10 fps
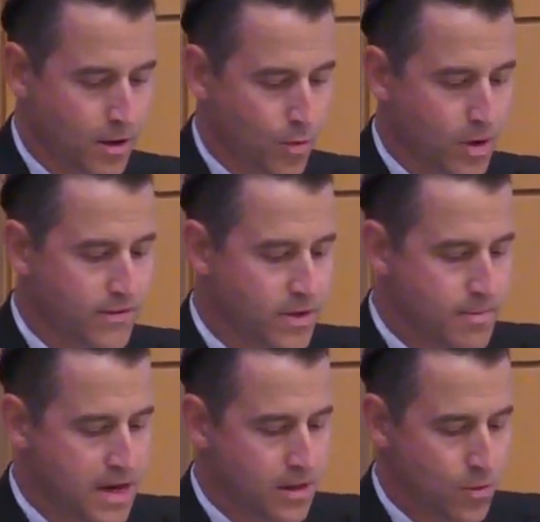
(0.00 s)
One of the
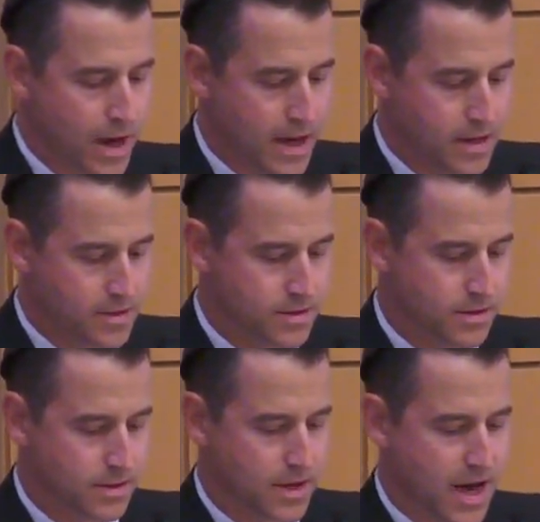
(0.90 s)
many
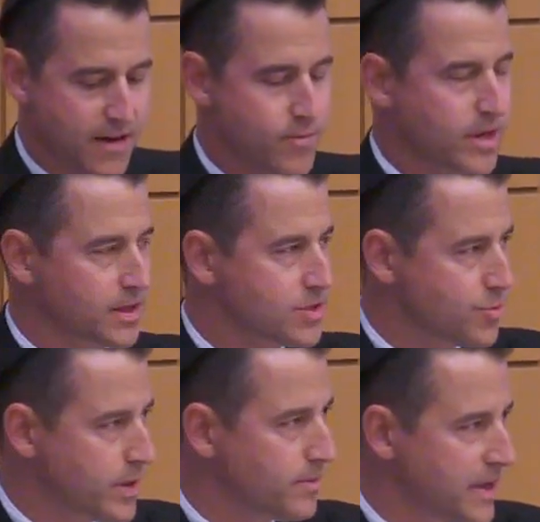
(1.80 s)
ways I have been
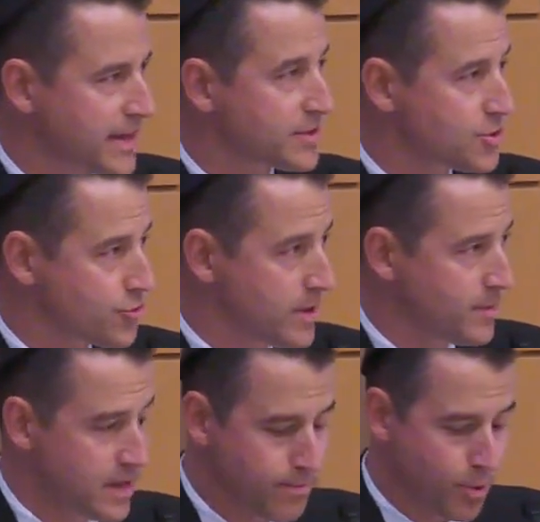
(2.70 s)

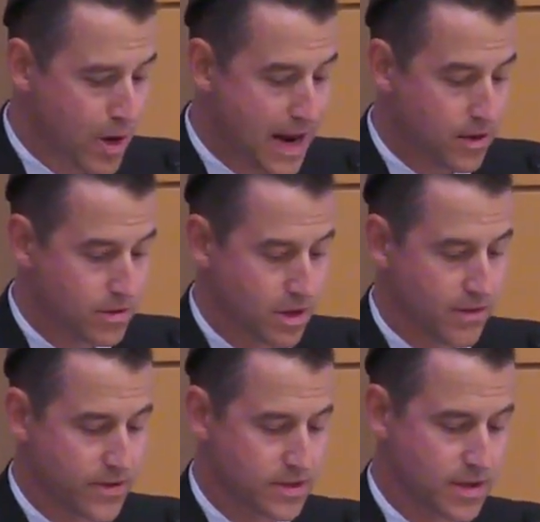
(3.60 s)
extremely proud
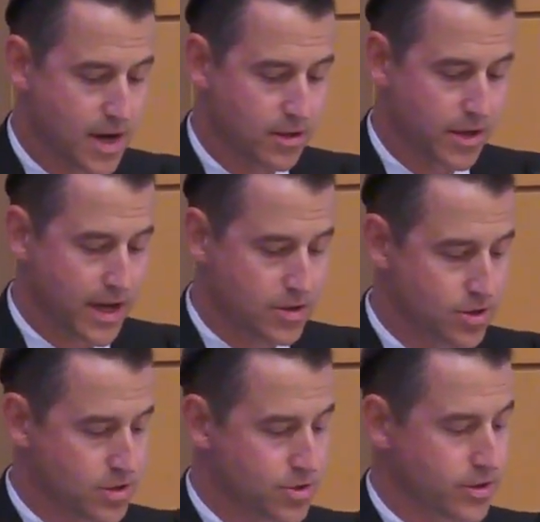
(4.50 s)
of this
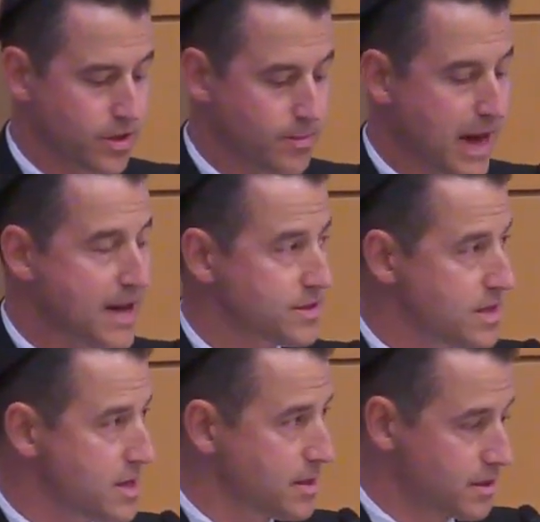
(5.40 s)
congregation during the past
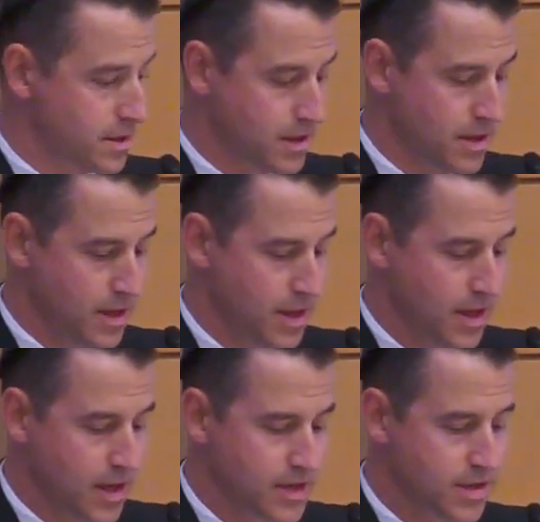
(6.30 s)
year
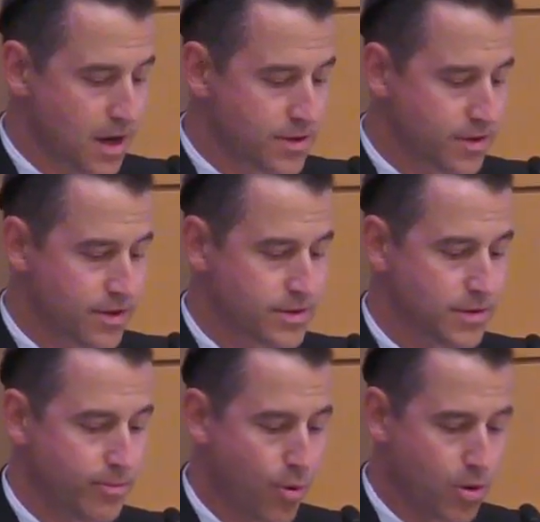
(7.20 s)
is under the
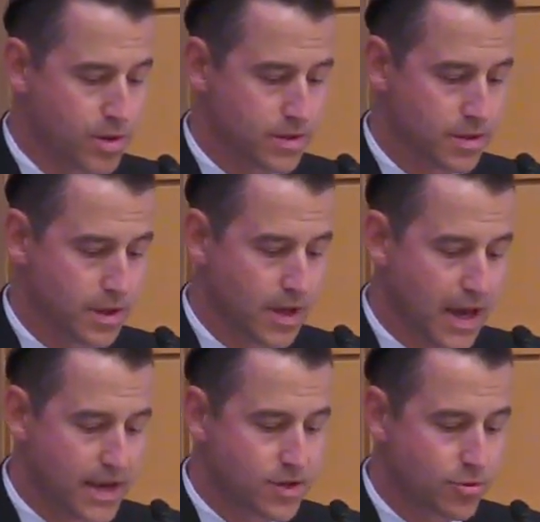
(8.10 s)
support
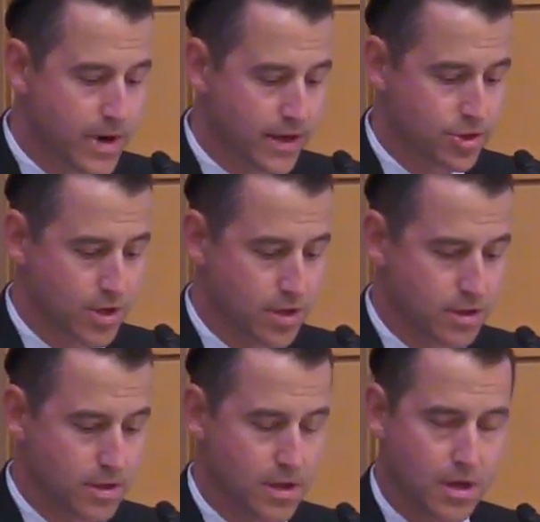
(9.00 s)
and
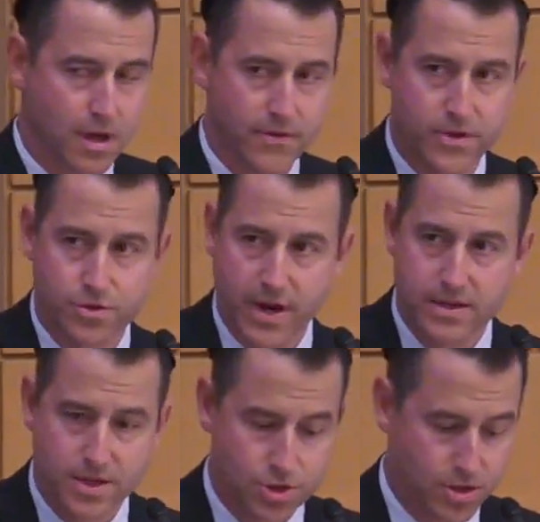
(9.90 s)
direction of the
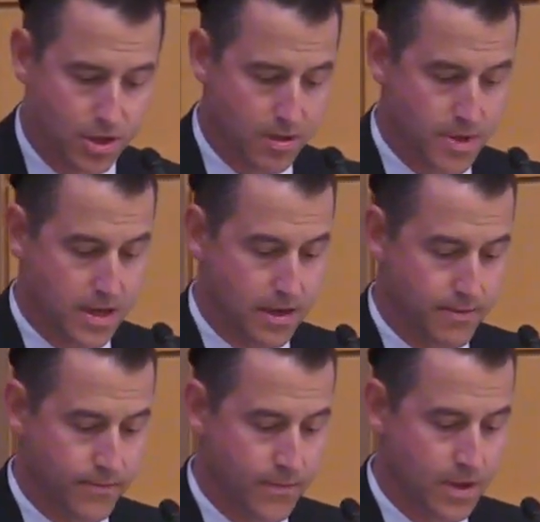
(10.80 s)
Transition Committee,
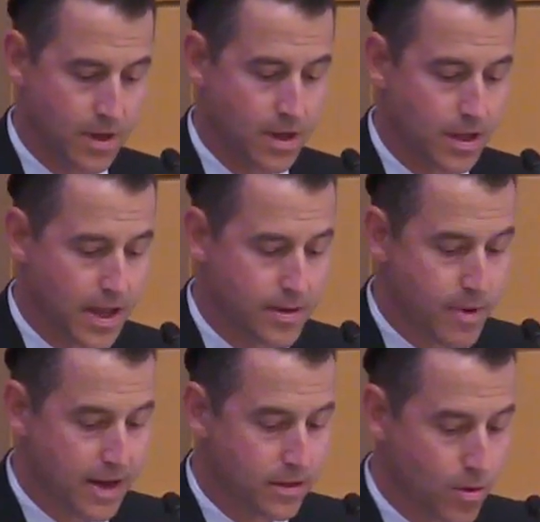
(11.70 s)
led
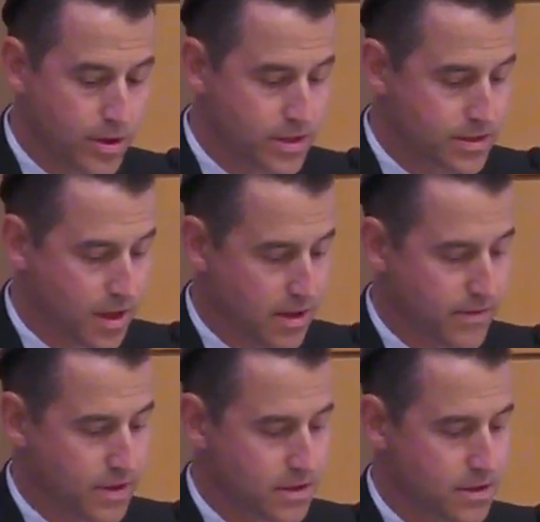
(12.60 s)
by Lori
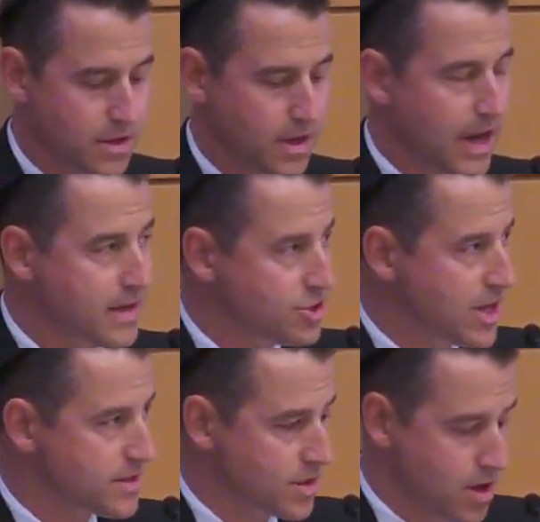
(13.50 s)
Sullivan and
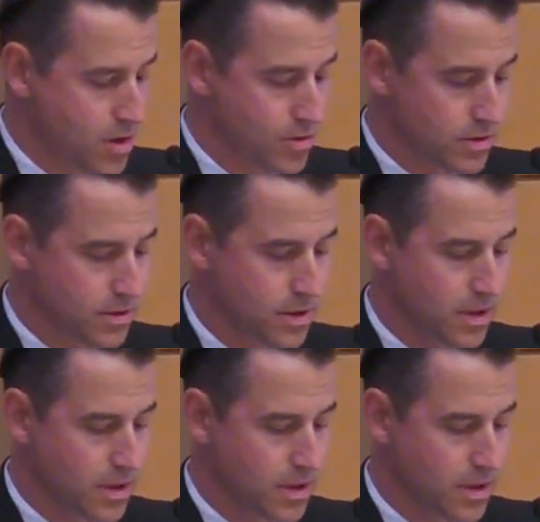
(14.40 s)
Jess Cohn,